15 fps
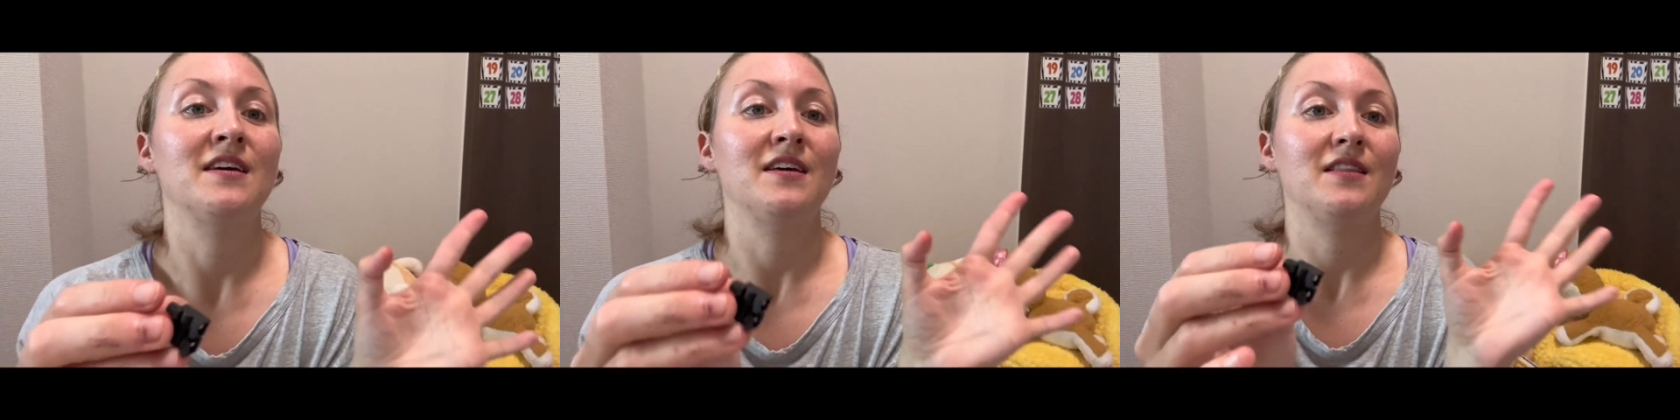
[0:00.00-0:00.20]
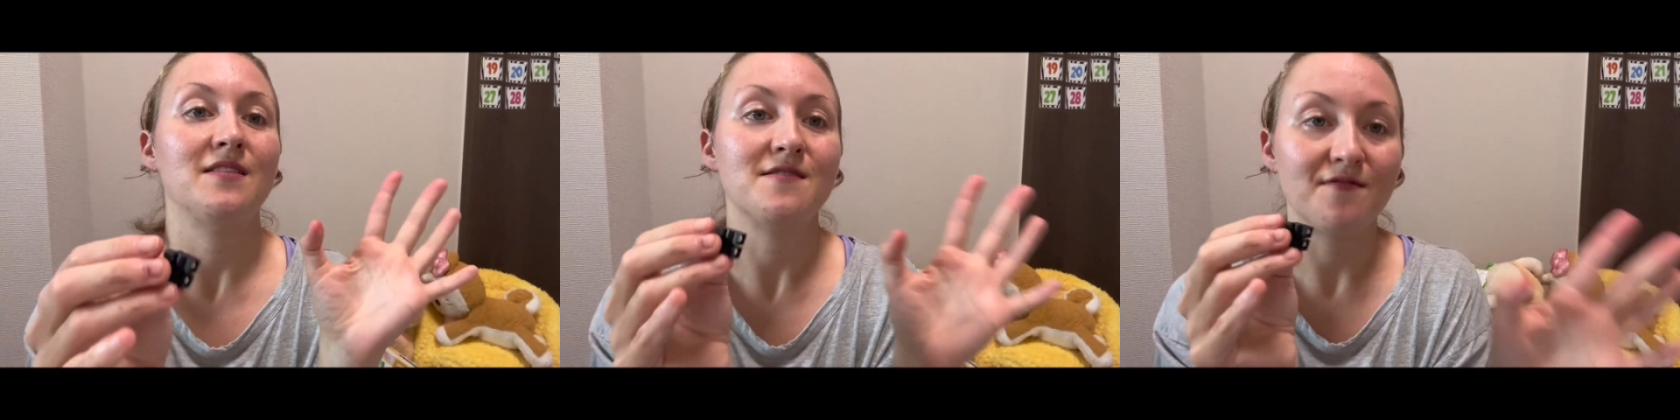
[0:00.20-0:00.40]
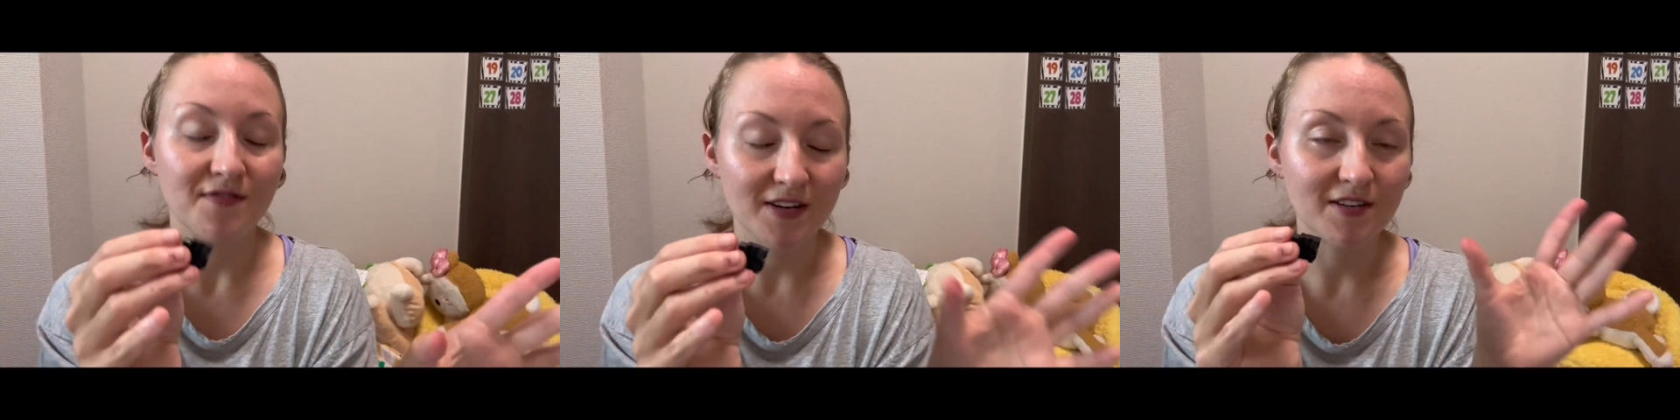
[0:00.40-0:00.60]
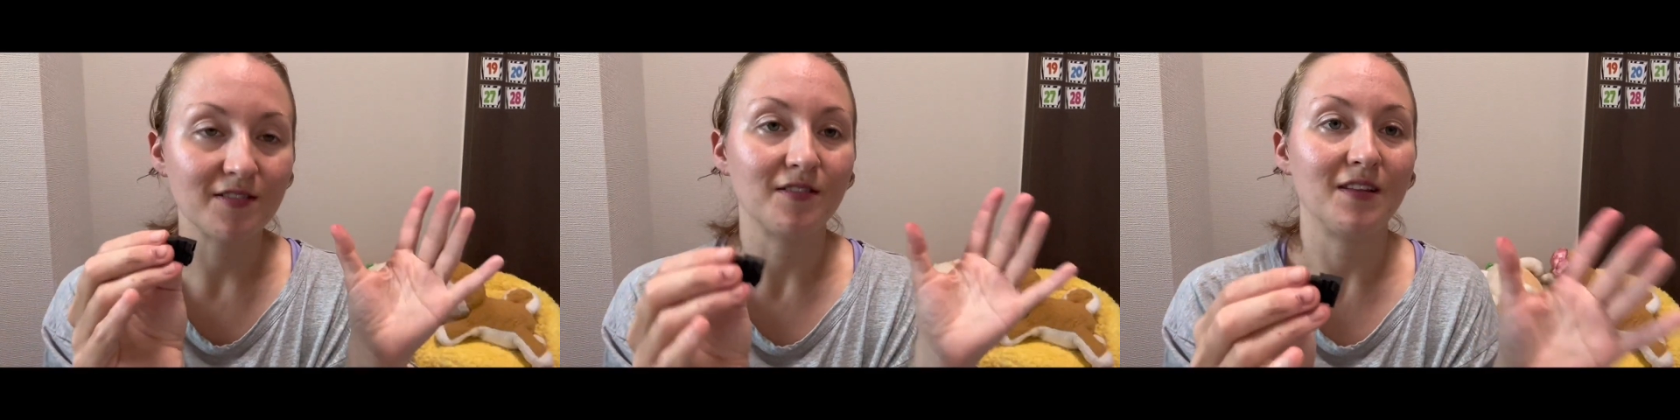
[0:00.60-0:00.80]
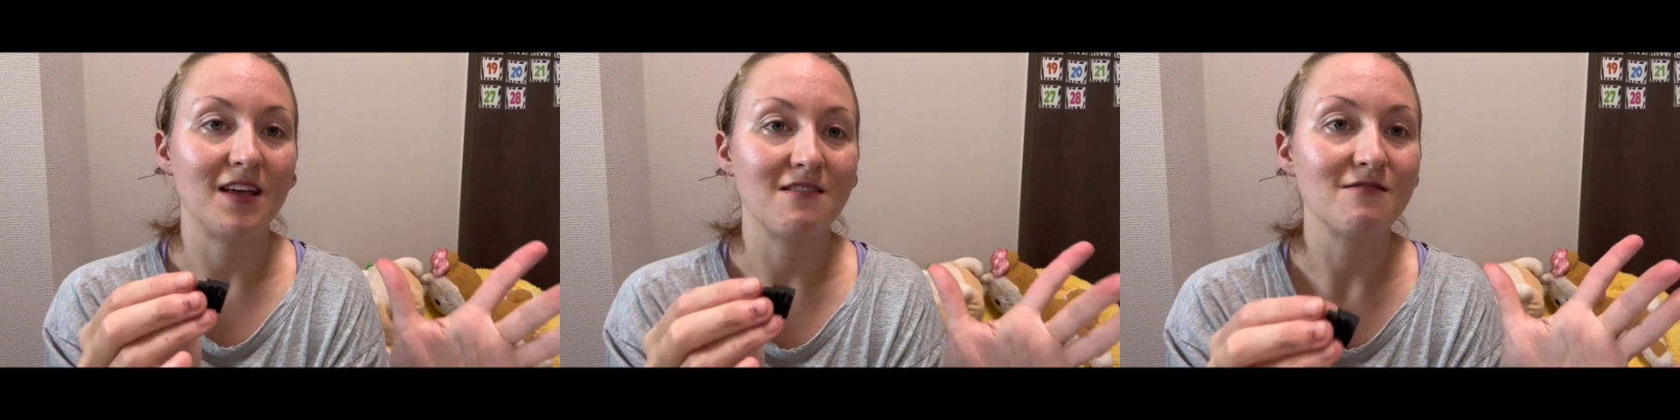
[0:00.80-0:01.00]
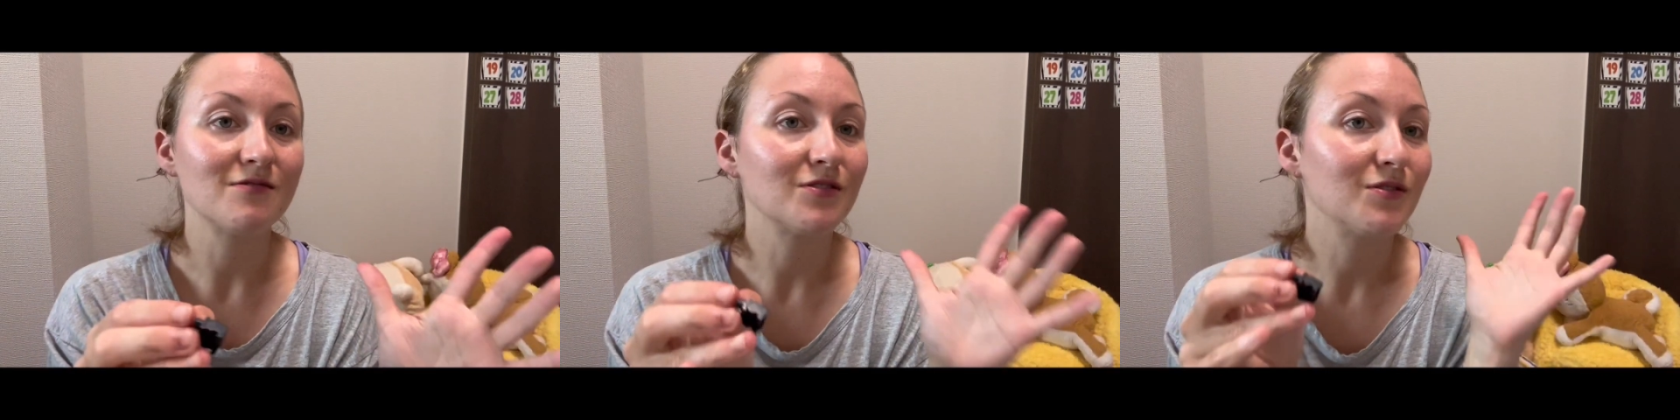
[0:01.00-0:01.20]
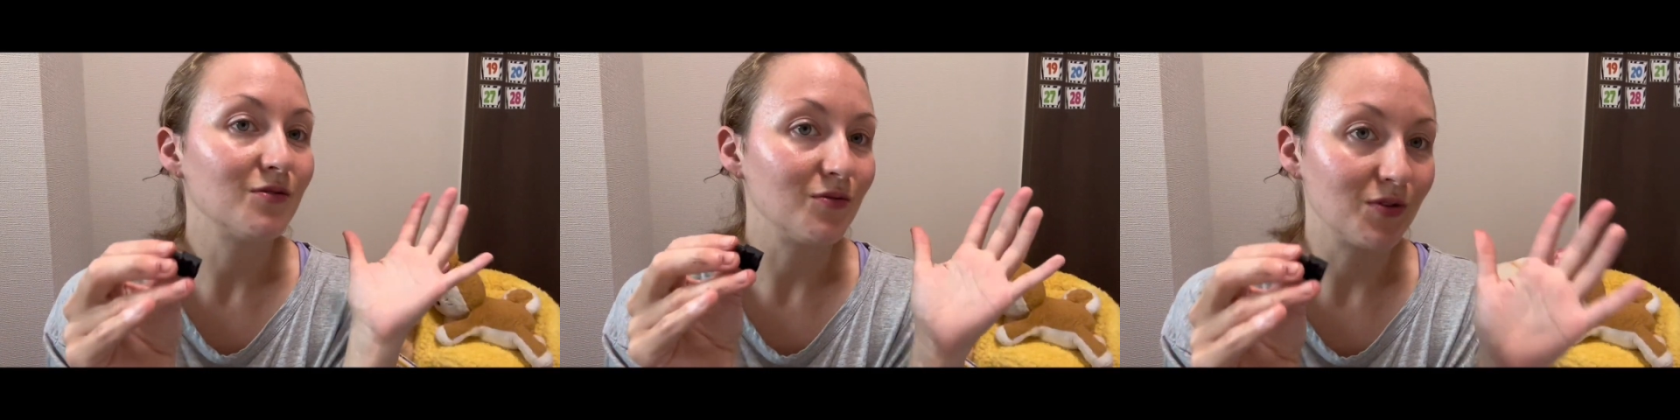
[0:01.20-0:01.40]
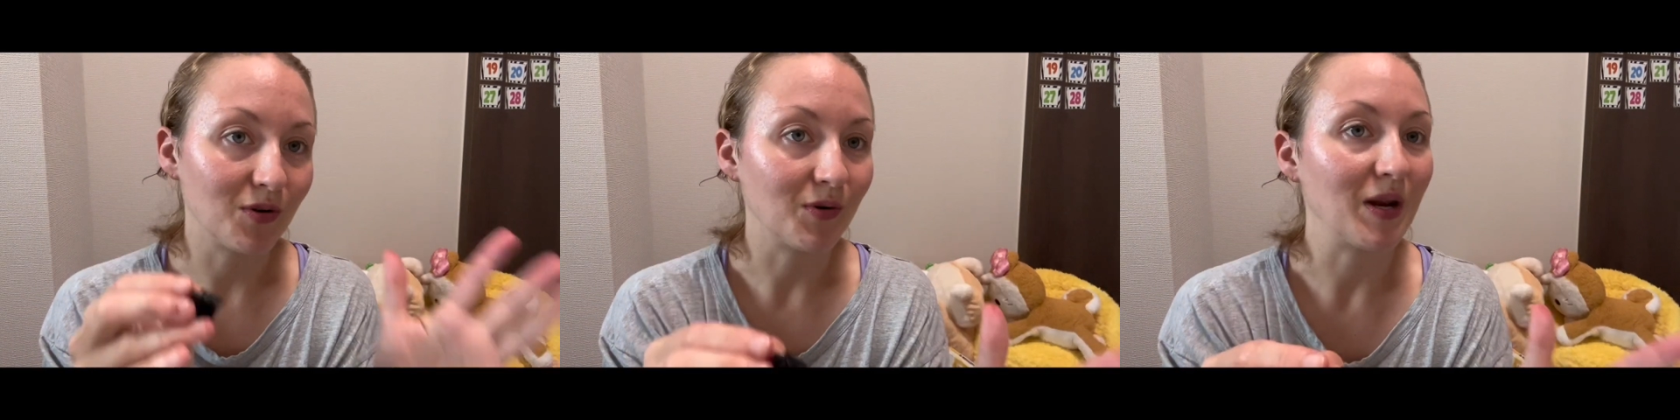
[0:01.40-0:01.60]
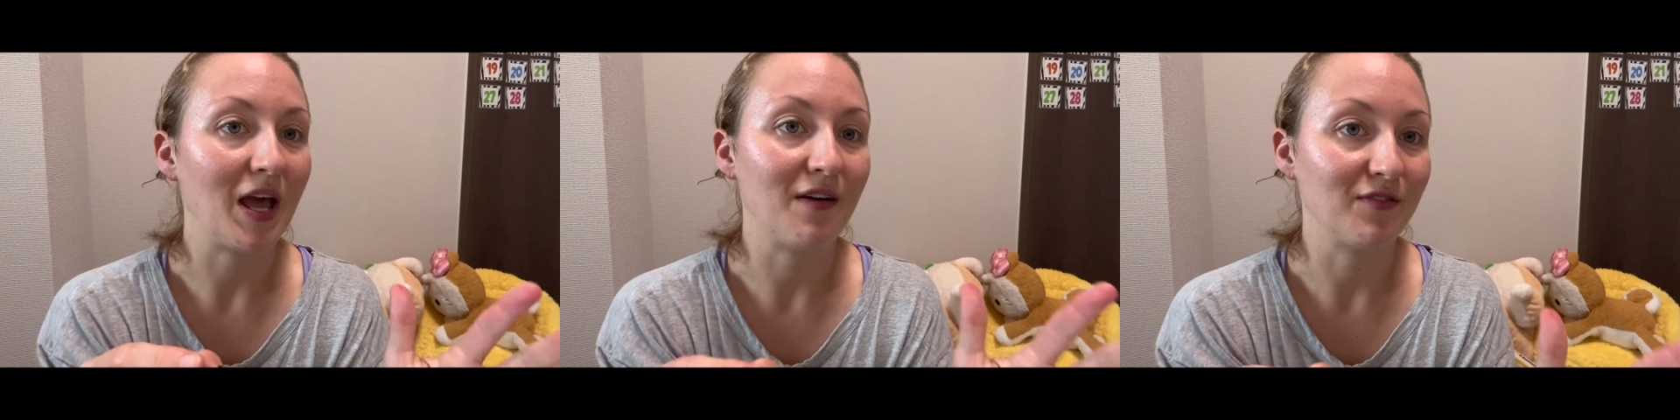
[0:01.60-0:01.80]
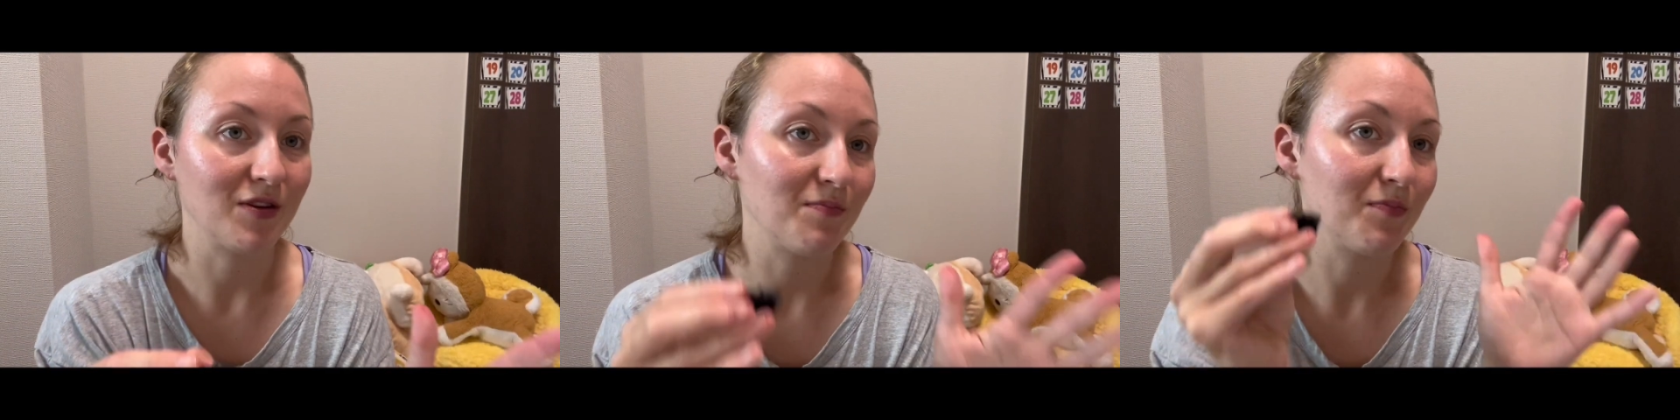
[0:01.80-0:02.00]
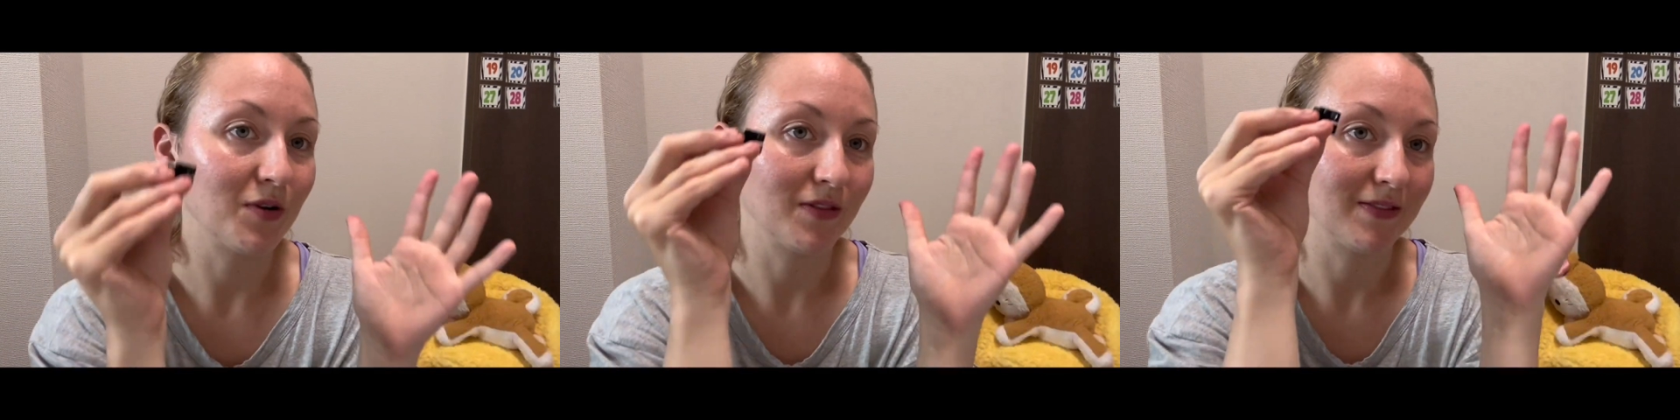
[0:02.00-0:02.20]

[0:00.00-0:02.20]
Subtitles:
the official Legos, you don't have to put